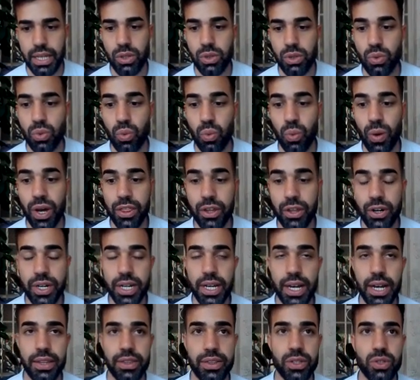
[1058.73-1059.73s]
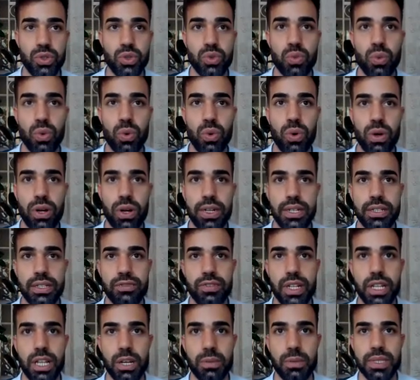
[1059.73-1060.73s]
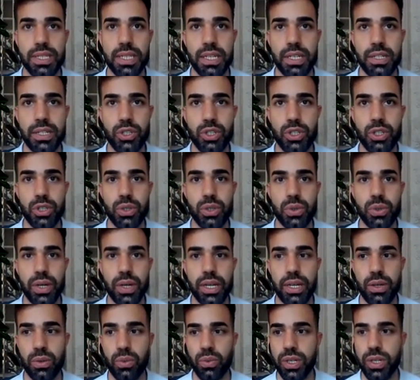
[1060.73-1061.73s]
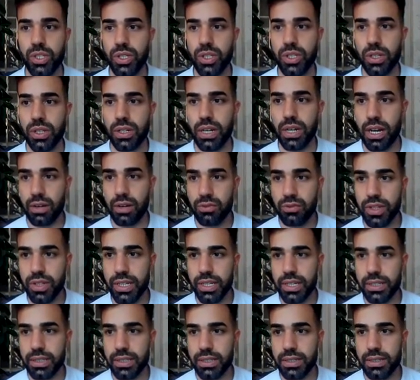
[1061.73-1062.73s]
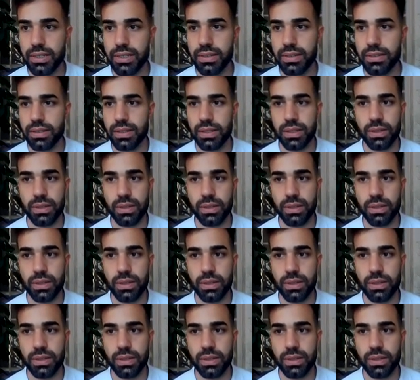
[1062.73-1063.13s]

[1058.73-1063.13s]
And whether or not this war develops into a regional conflict,